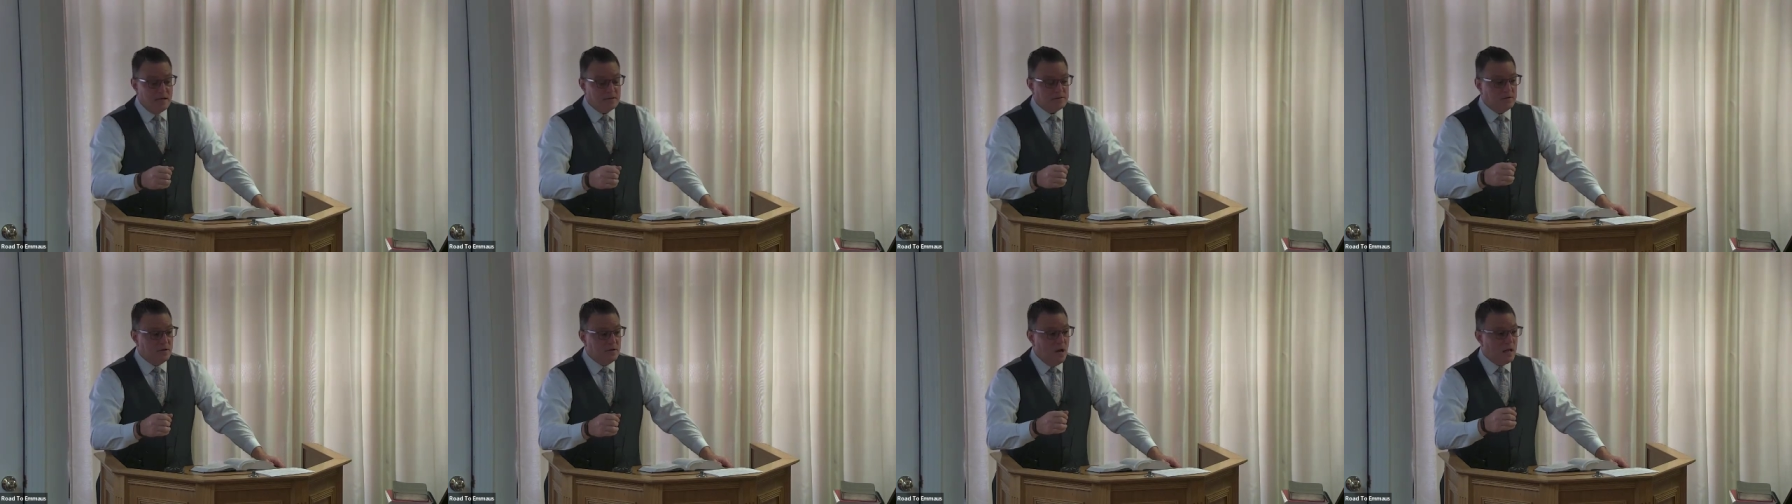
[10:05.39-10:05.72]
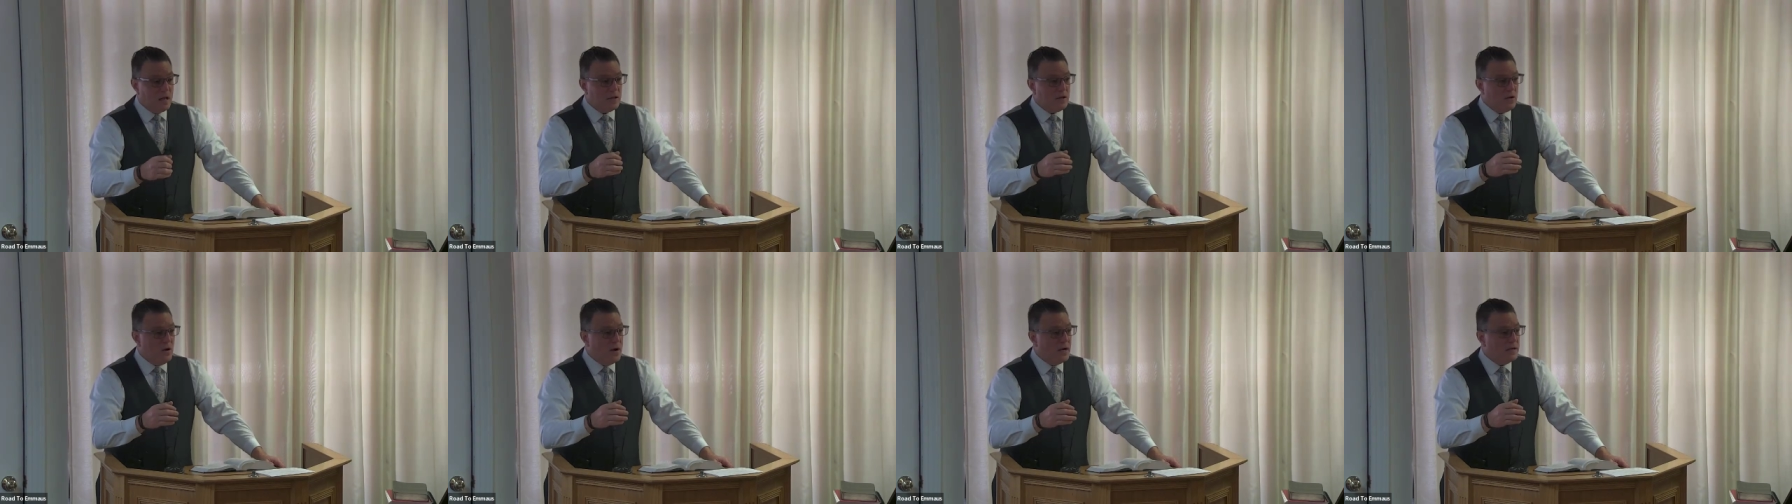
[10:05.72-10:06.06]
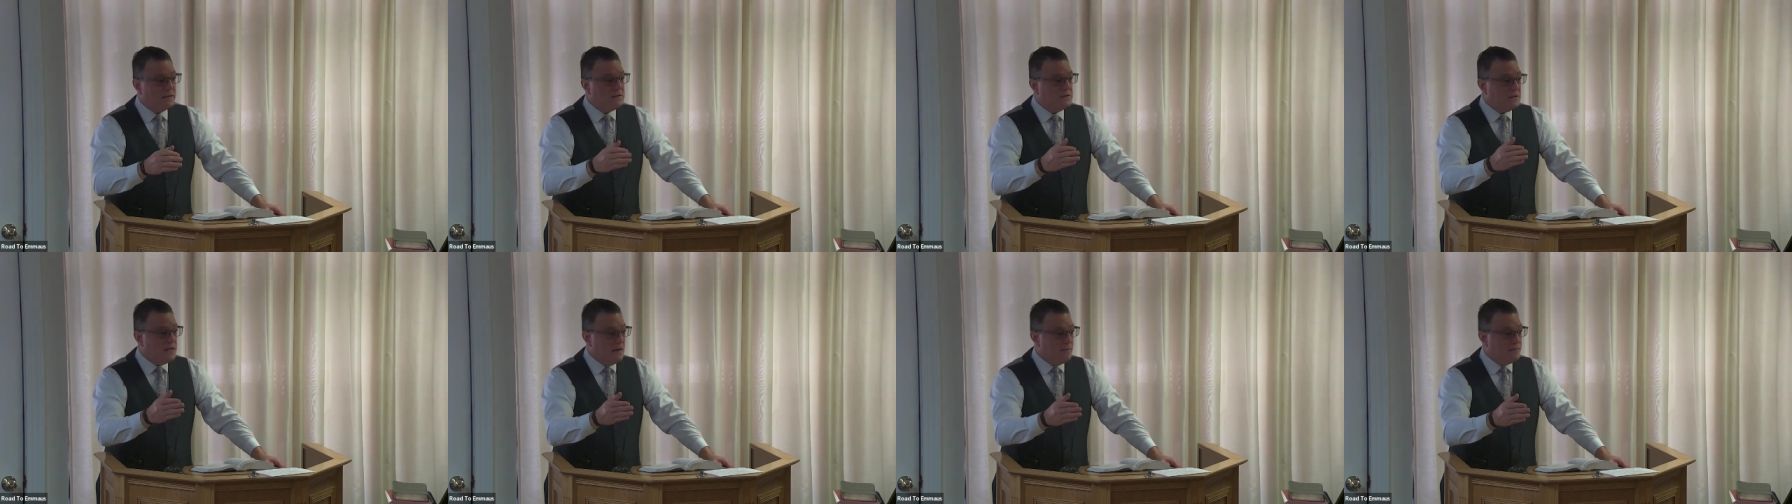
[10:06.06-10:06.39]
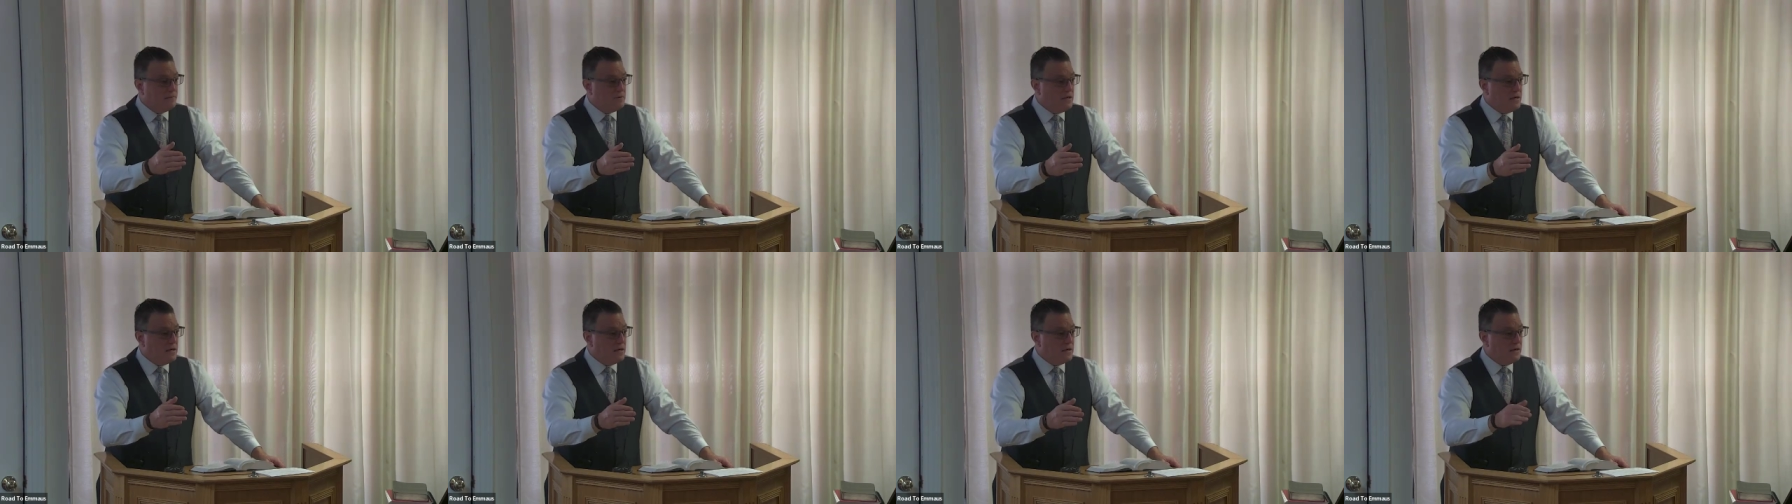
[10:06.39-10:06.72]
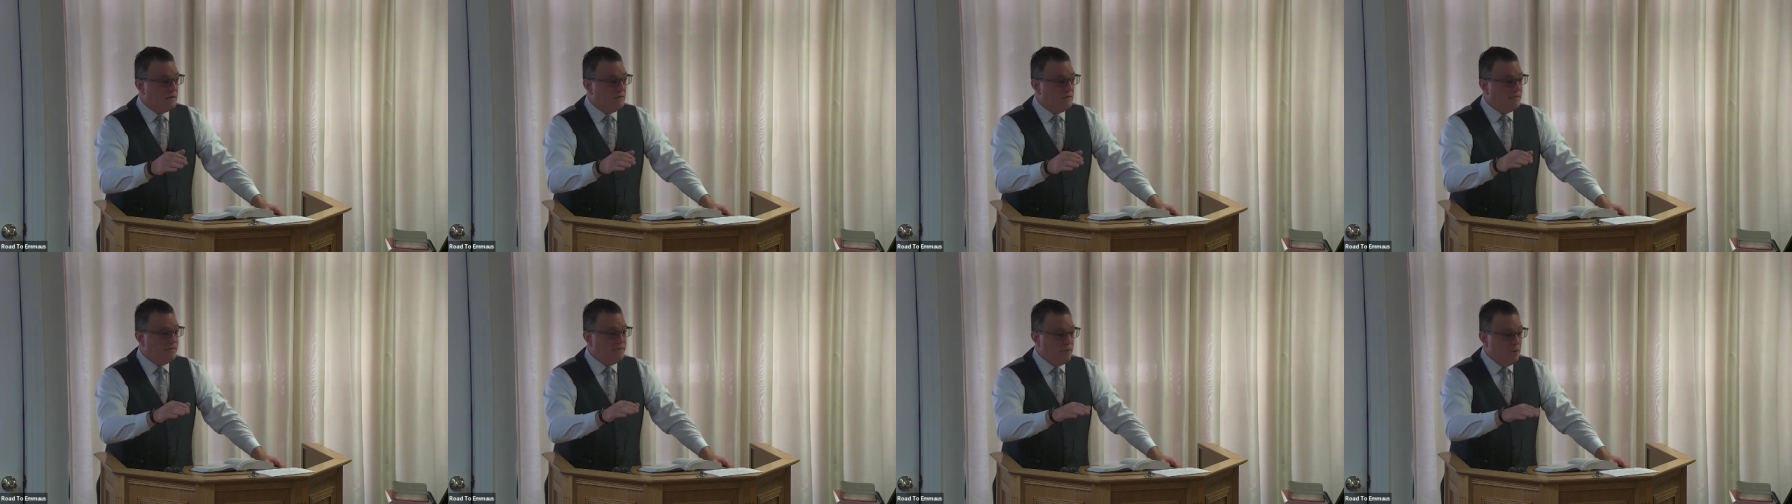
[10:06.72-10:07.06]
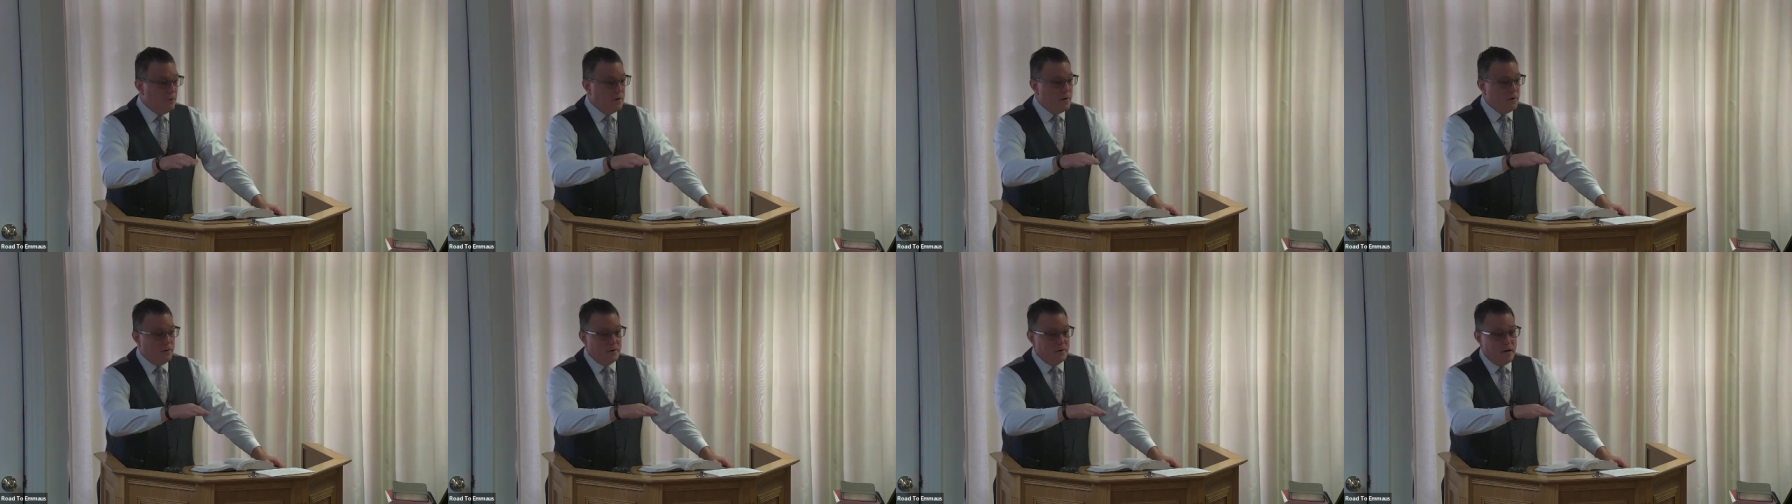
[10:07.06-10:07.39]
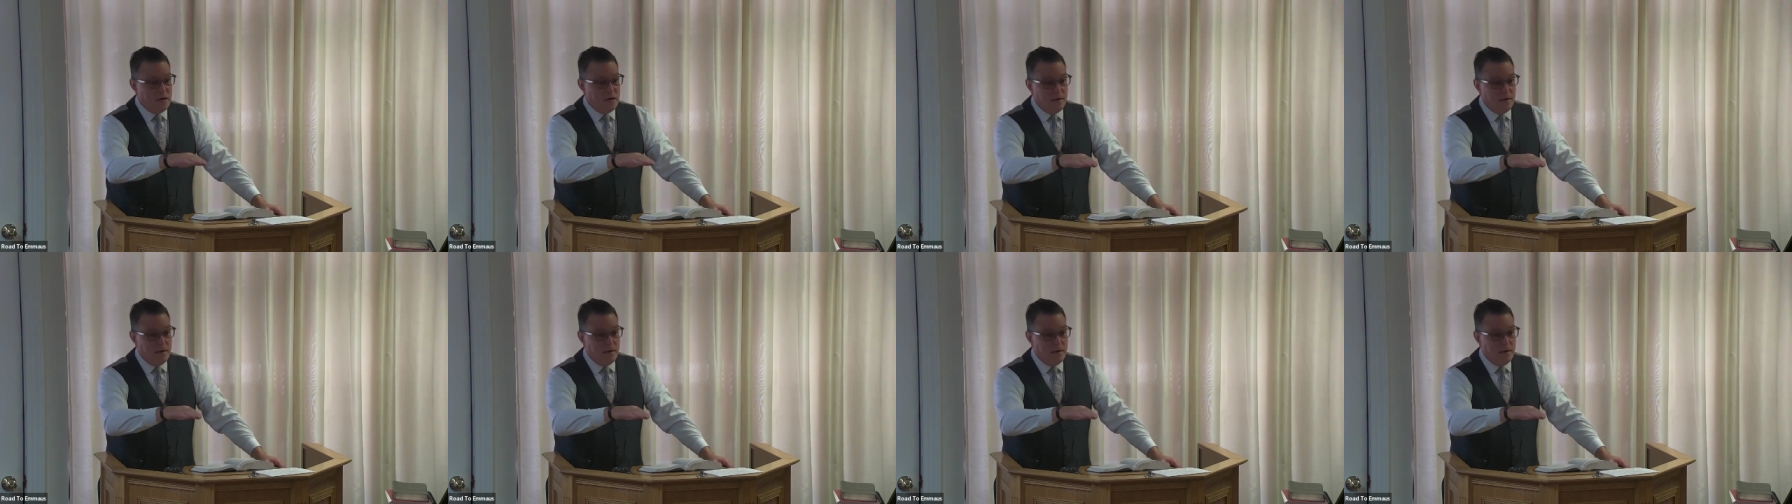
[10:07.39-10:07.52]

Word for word: has not God stepped in and foiled